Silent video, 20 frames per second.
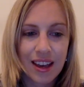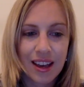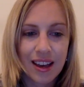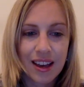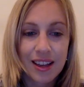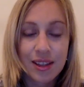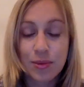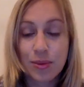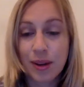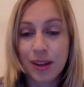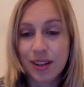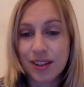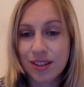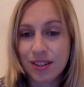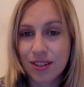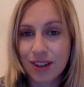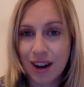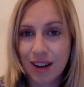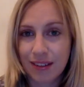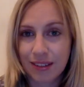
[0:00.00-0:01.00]
As well as
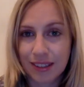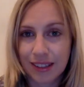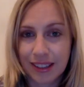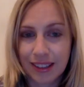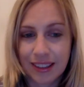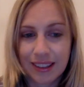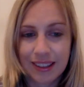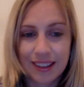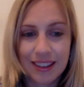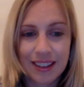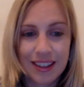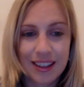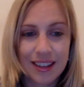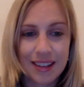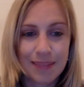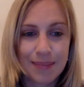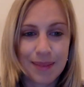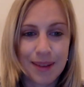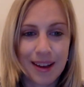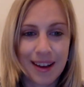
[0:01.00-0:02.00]
travelling,
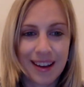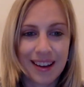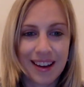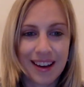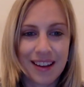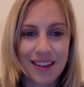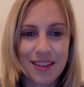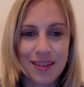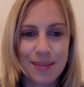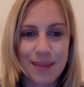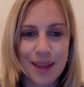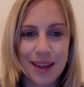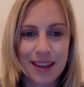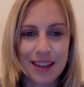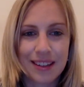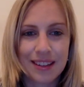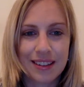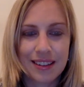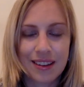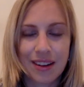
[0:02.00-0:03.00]
my other
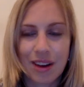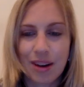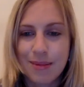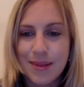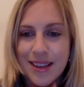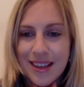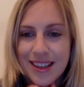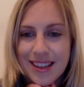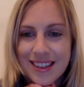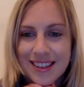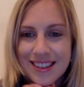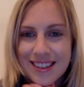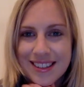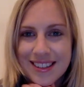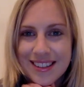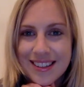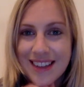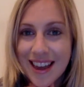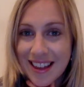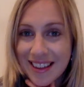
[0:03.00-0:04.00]
main hobby is
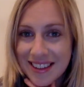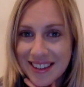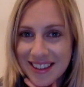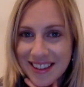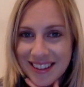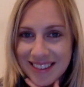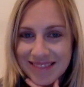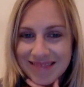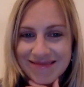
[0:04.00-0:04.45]
dancing.